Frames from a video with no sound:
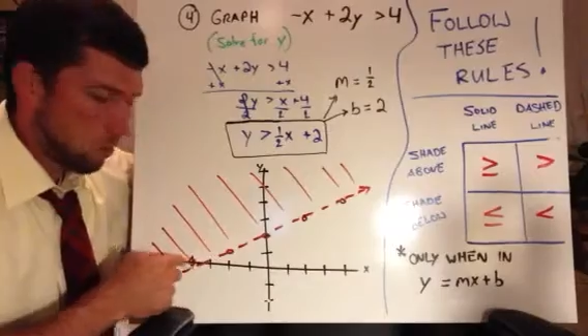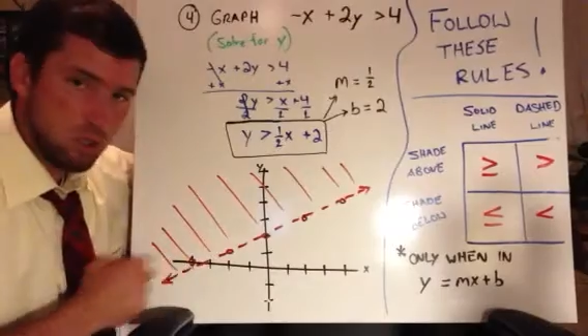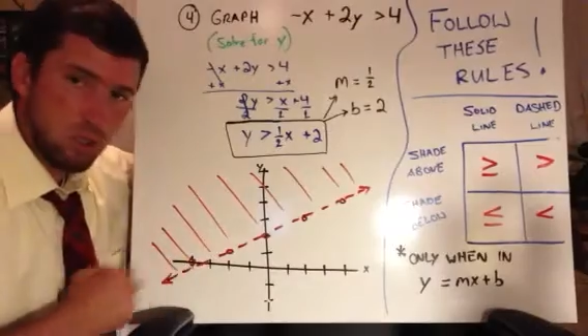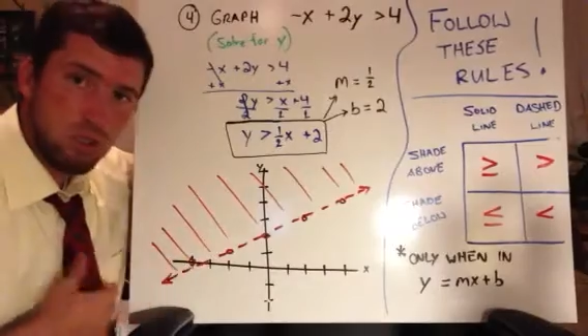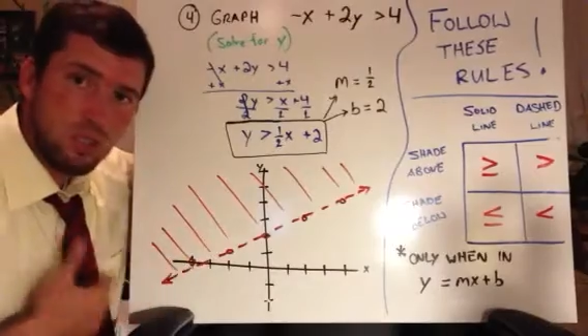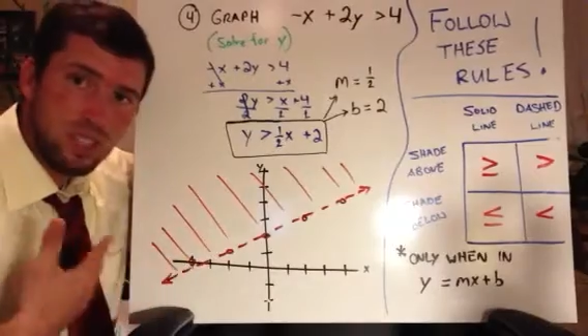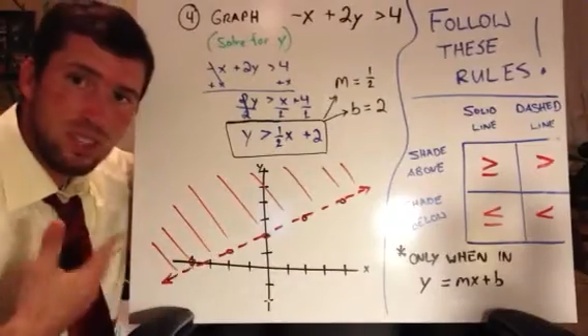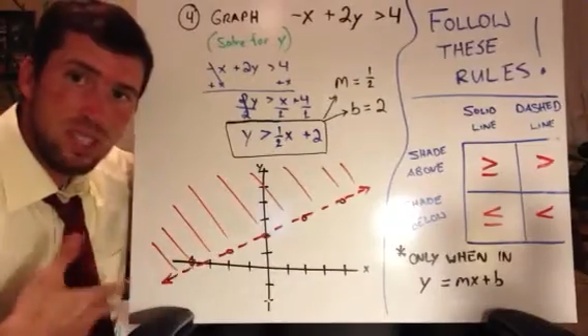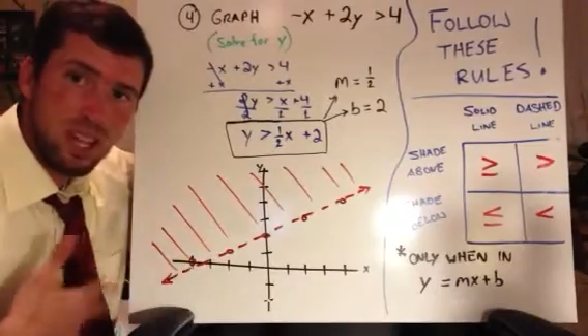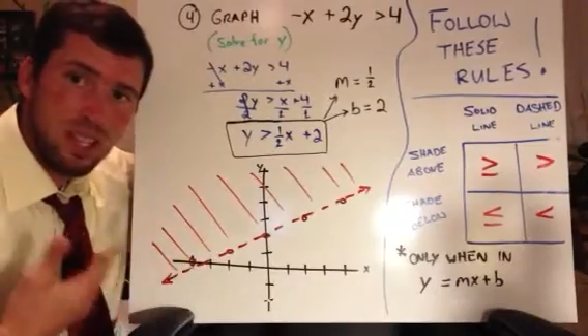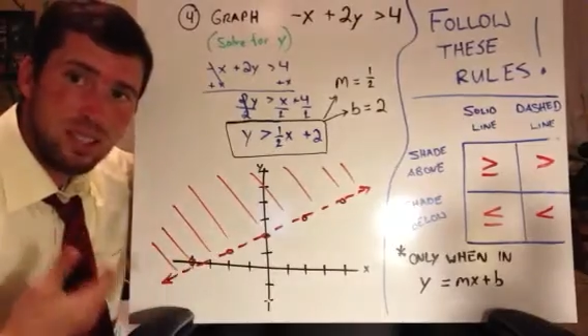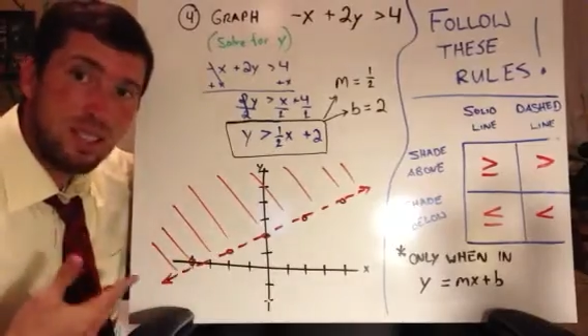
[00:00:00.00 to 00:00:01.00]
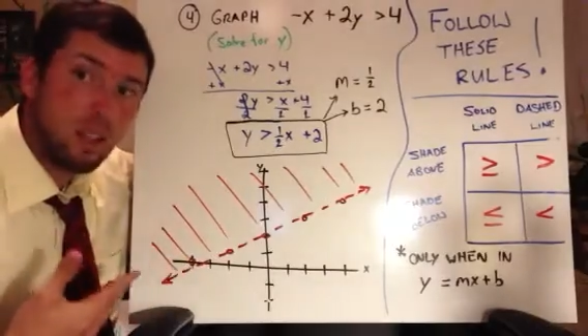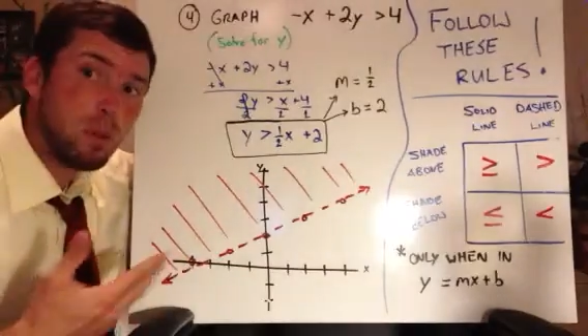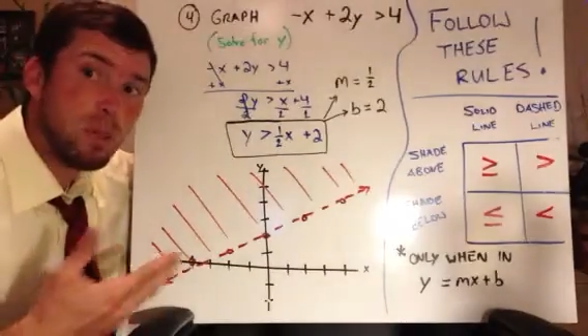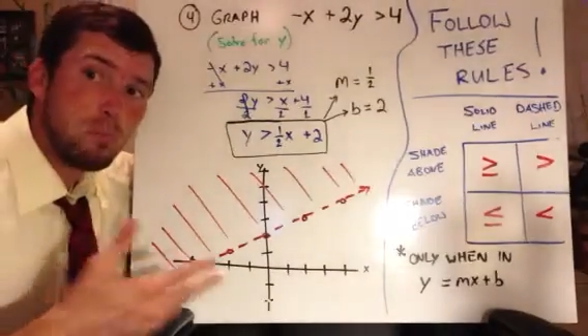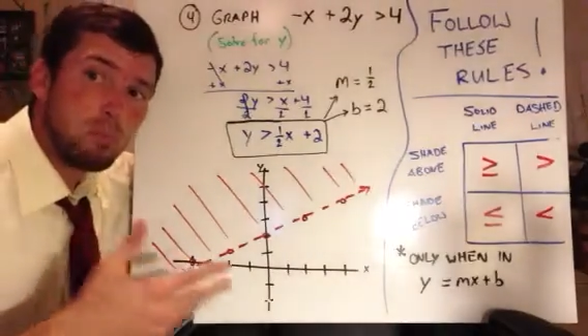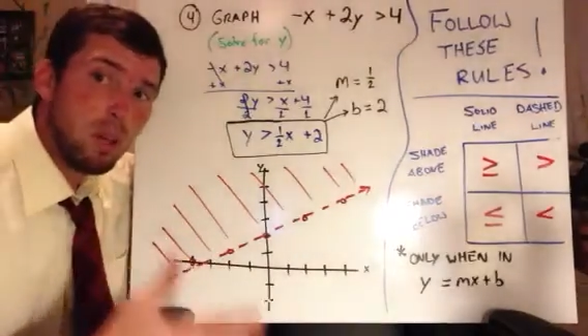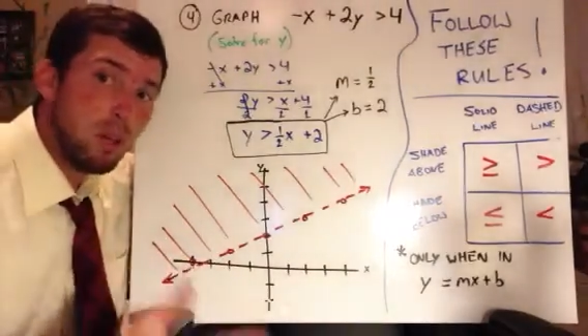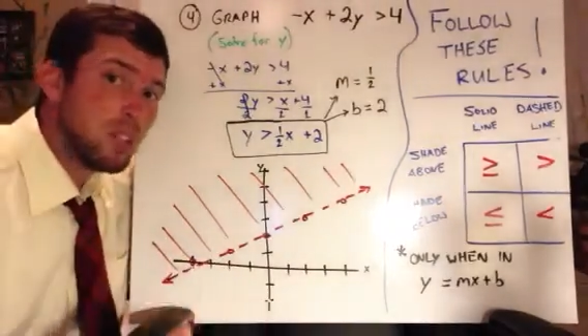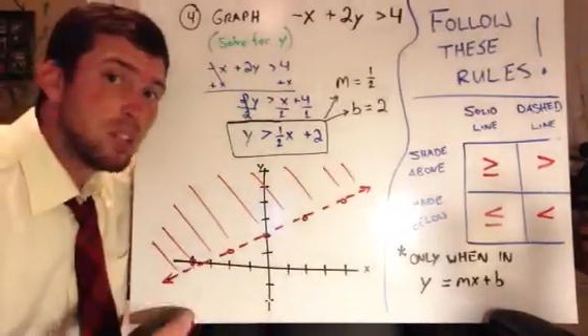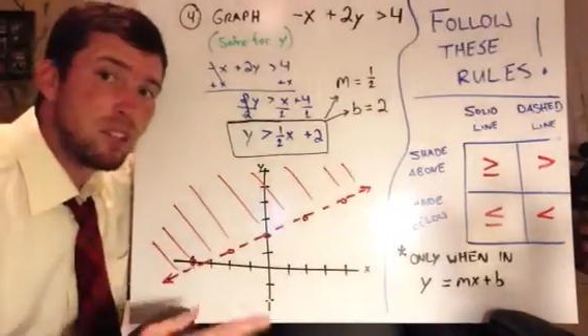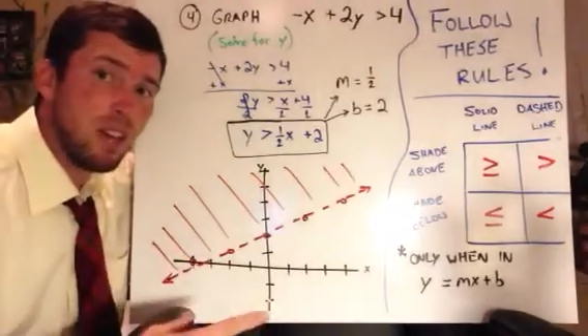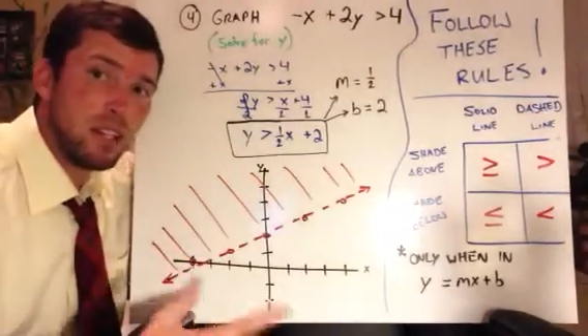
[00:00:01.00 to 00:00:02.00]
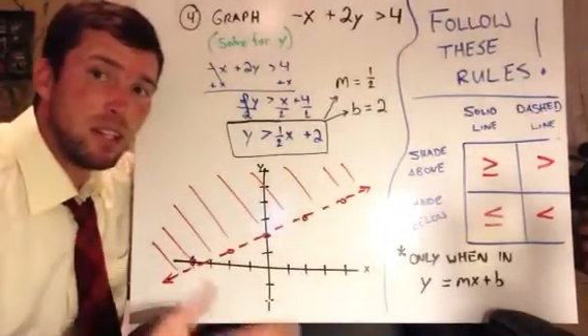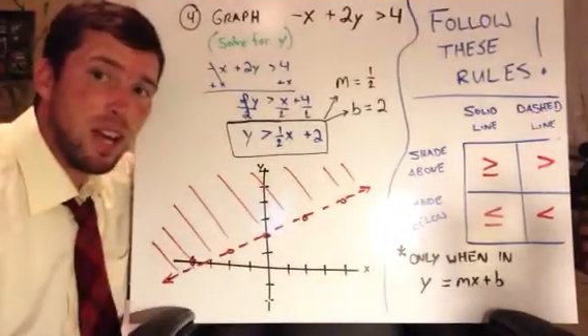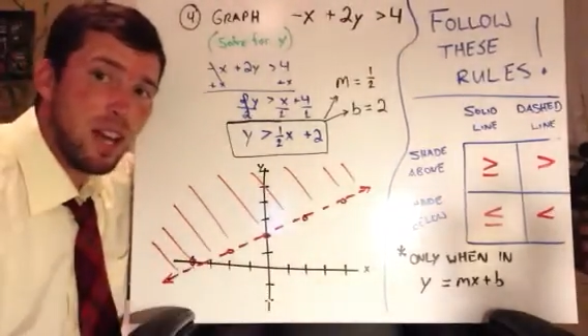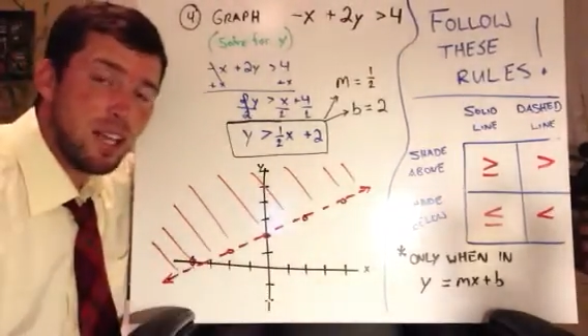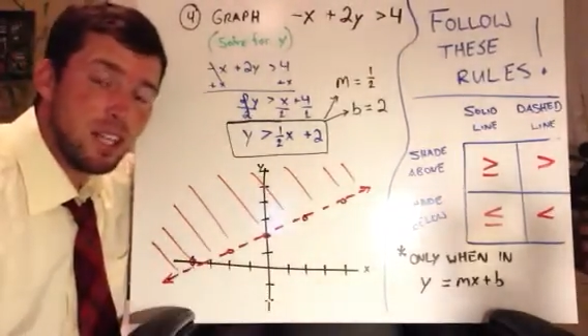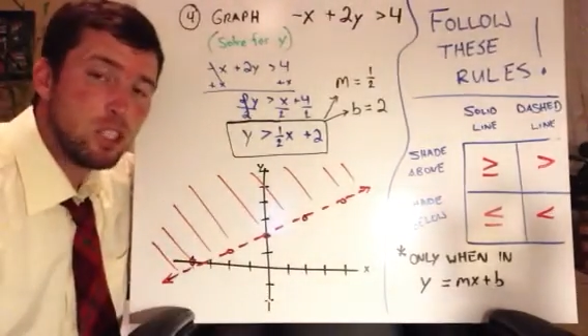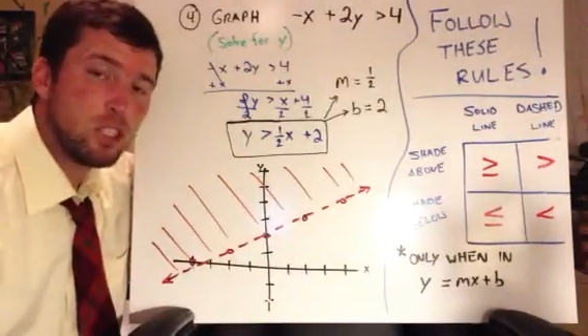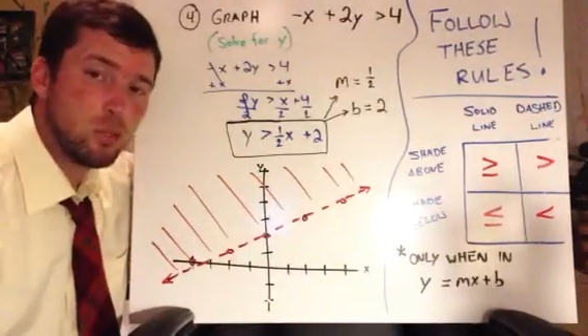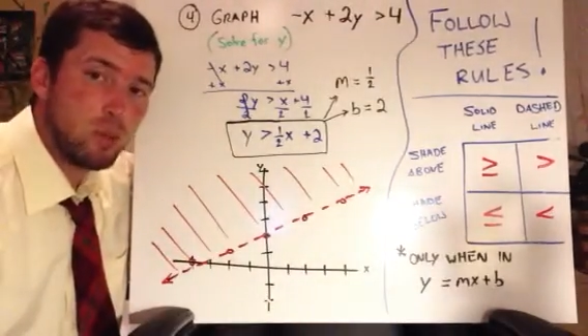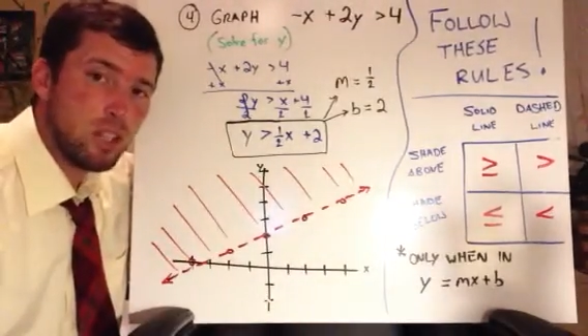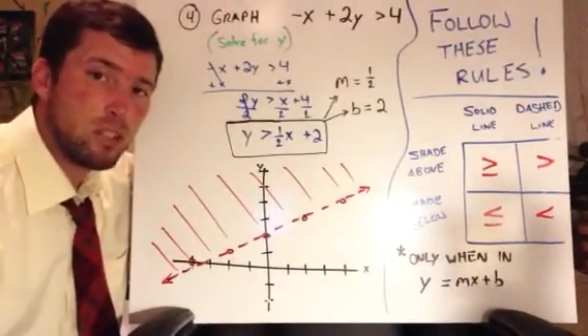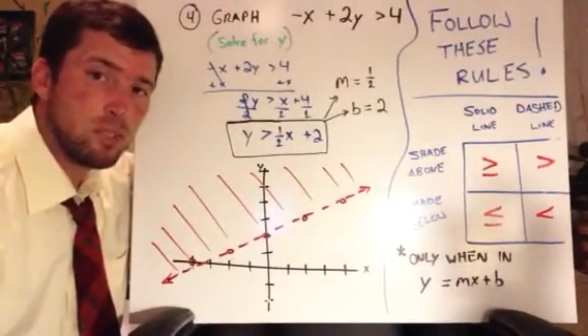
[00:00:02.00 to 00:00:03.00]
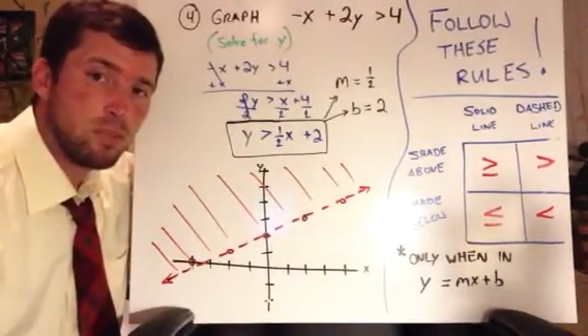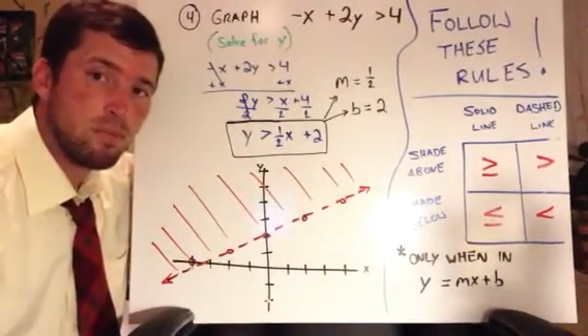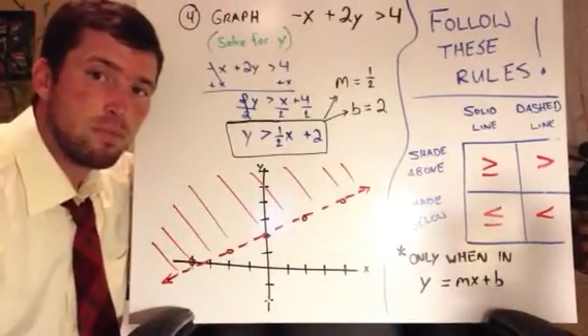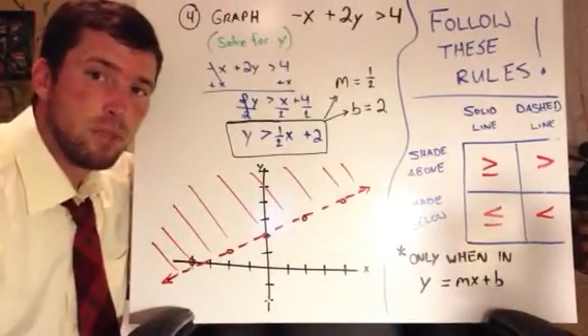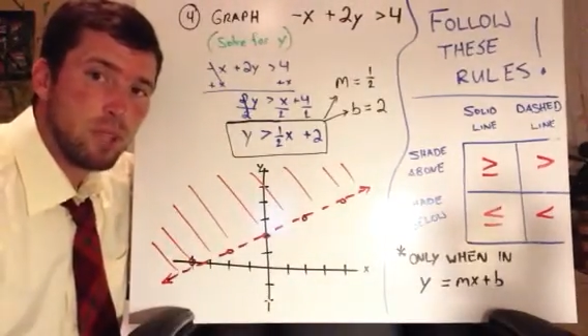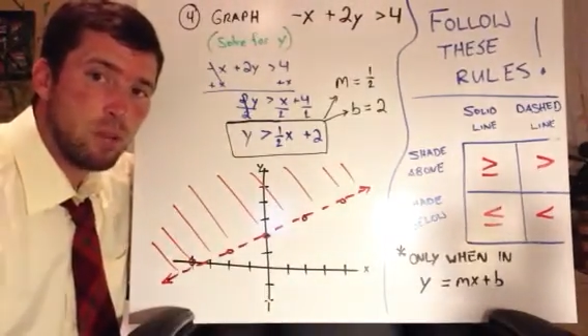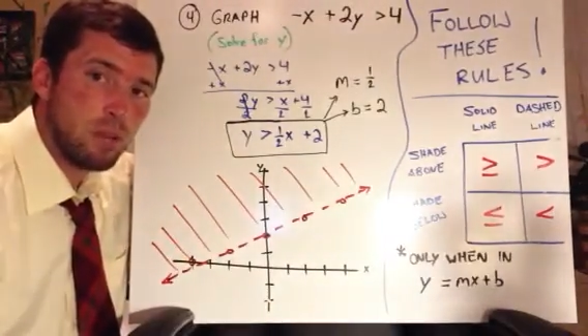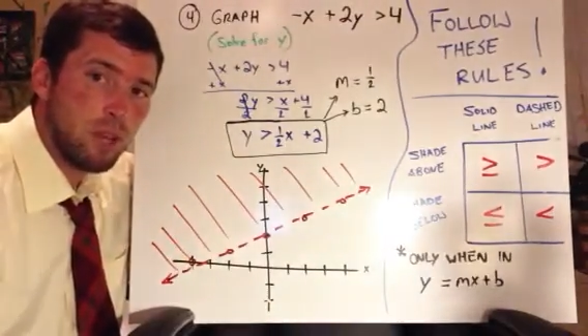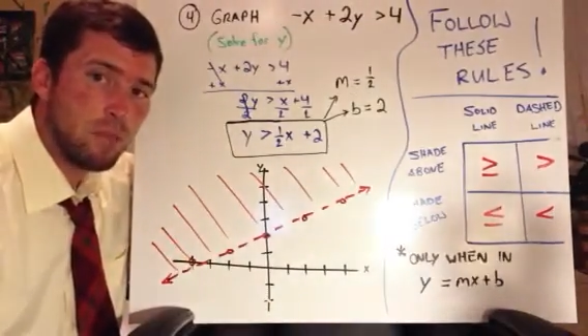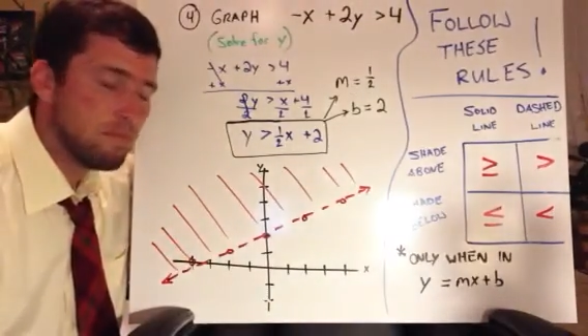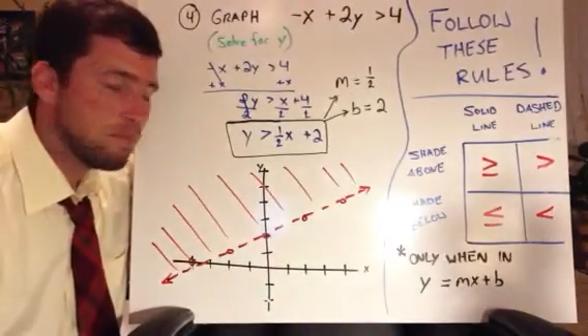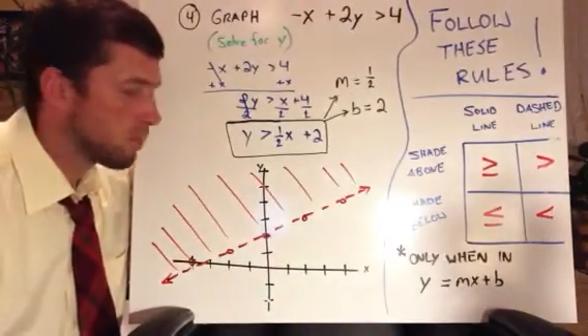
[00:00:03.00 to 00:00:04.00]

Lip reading: So you get the idea. We can build this line each direction. Okay?